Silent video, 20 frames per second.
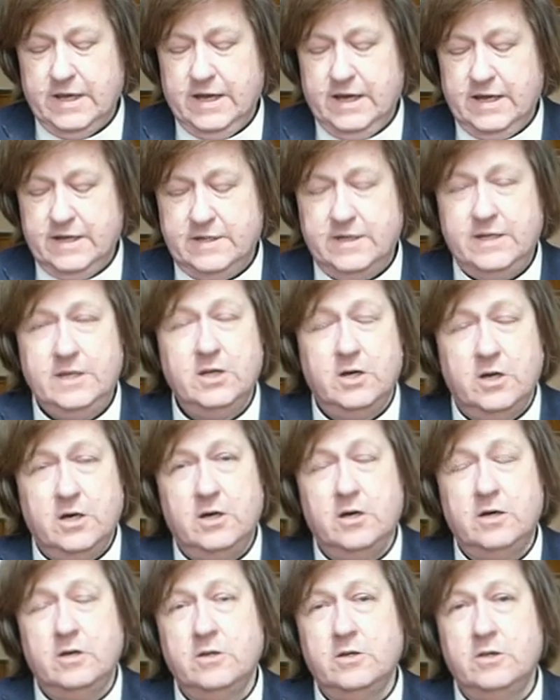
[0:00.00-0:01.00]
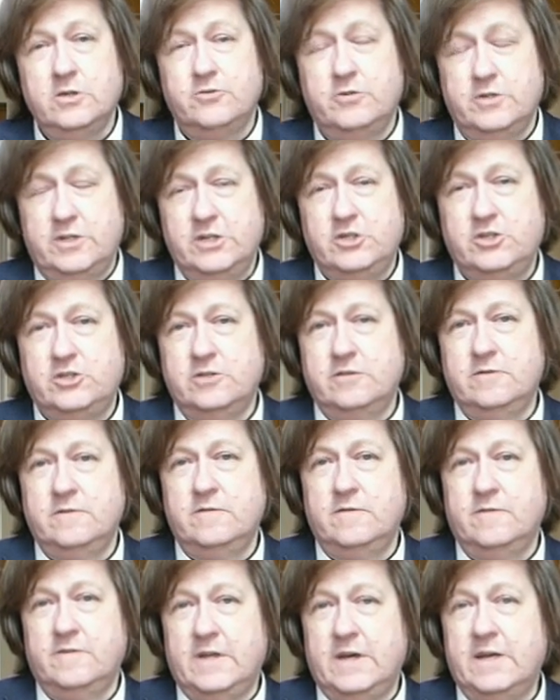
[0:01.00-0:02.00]
And in our
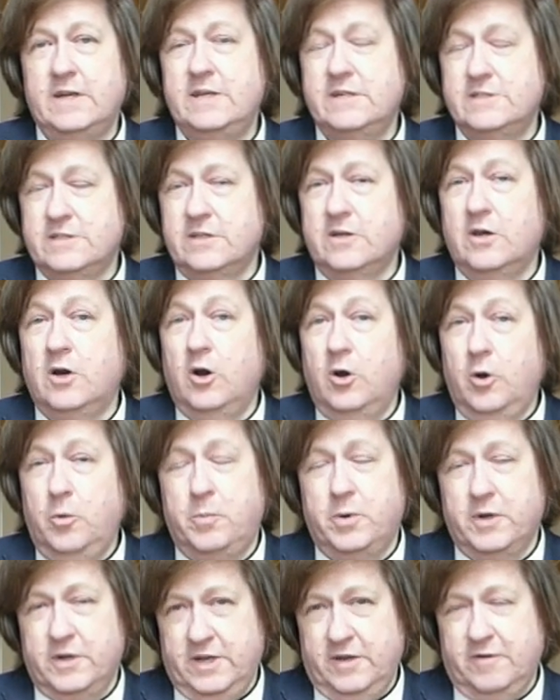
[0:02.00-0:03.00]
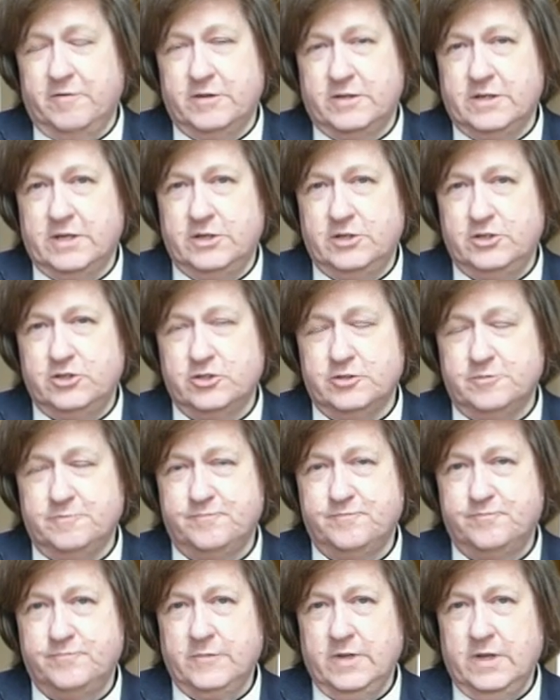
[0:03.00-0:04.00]
tradition, that is an open invitation.
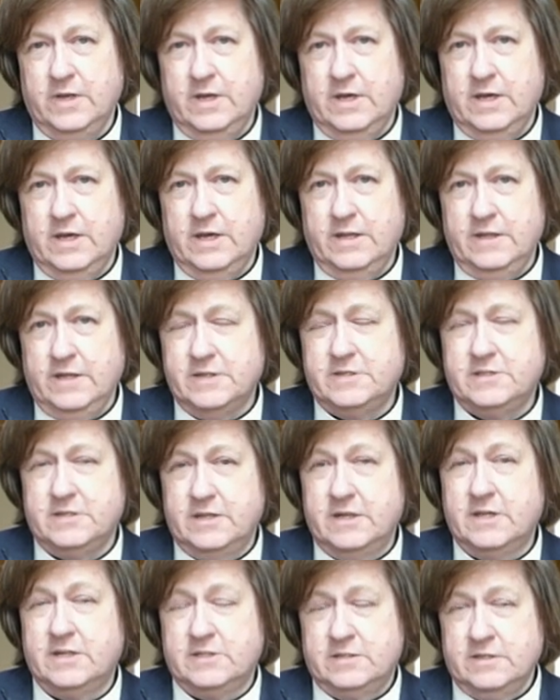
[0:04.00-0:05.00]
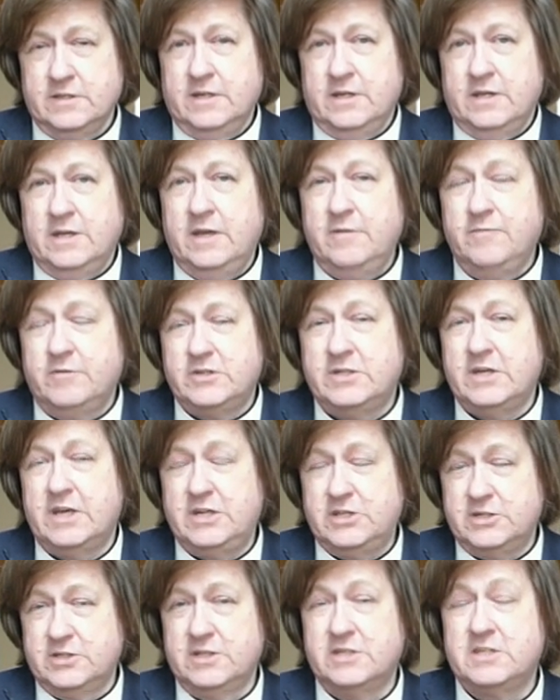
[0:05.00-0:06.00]
And that's an
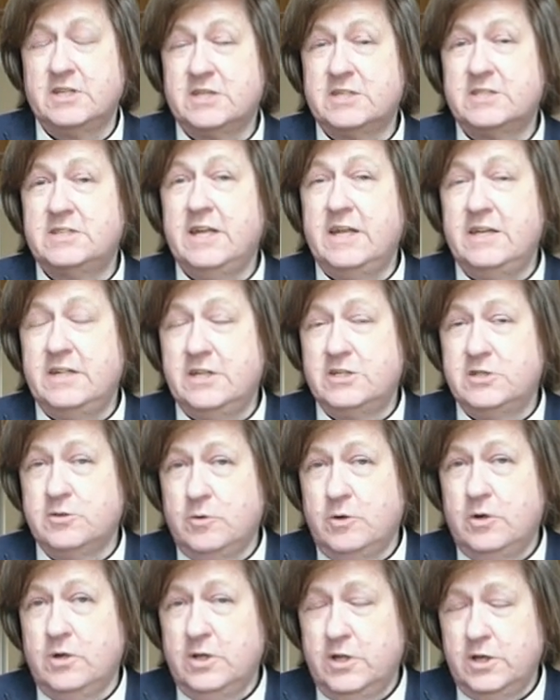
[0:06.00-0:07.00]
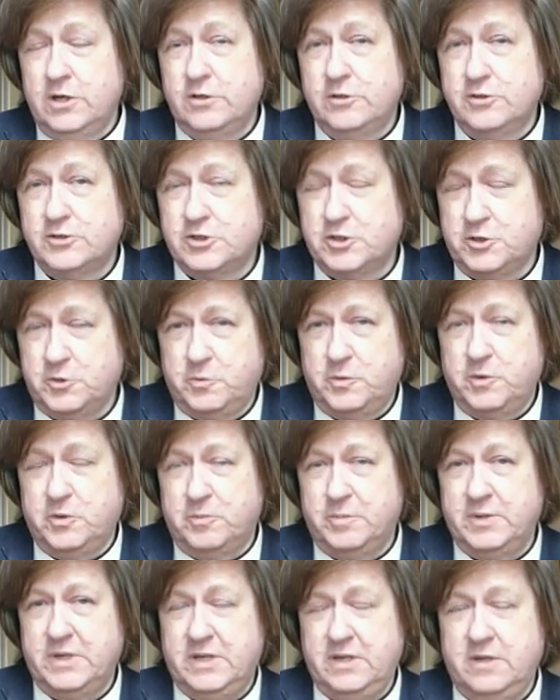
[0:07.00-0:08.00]
invitation that's extended to all those who
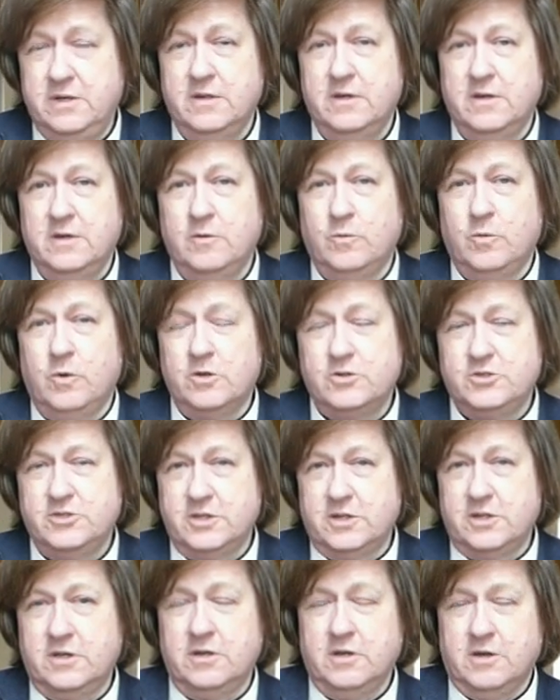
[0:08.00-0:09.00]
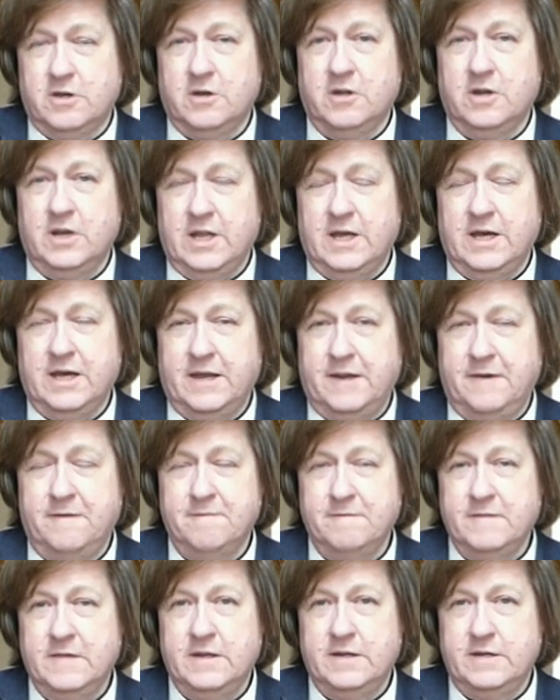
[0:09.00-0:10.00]
will be watching online
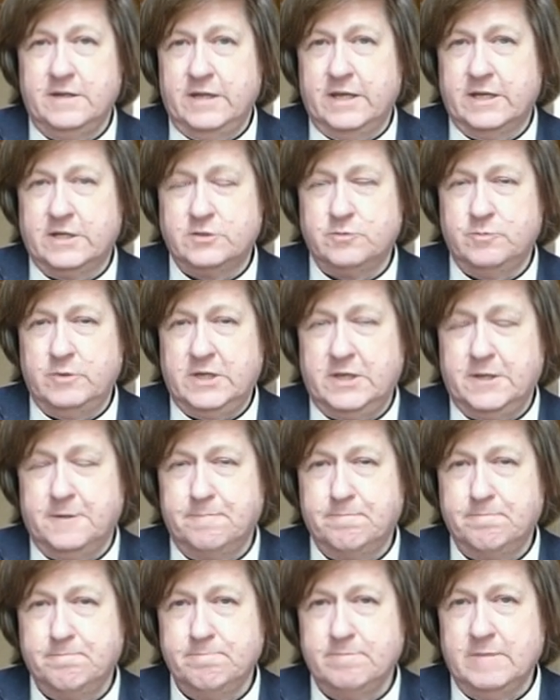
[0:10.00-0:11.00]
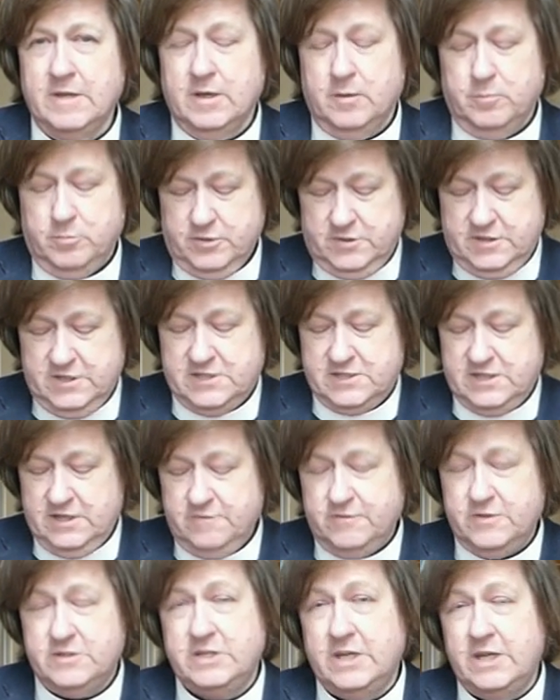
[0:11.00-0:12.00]
next week. But this
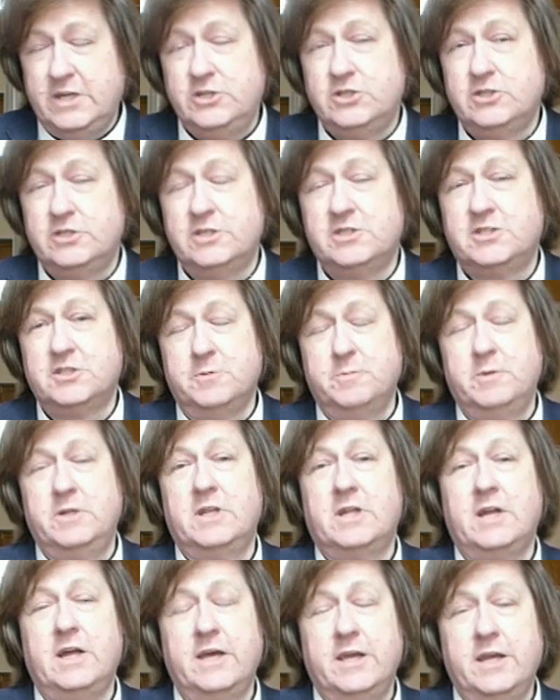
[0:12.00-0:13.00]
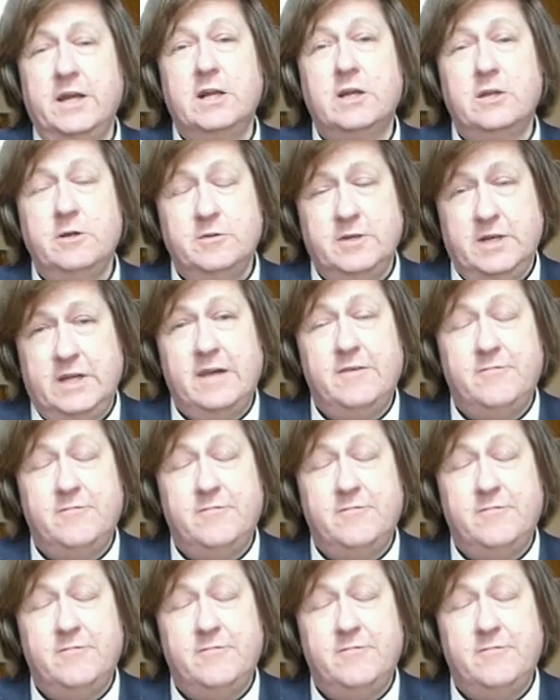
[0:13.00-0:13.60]
invitation is something that I include in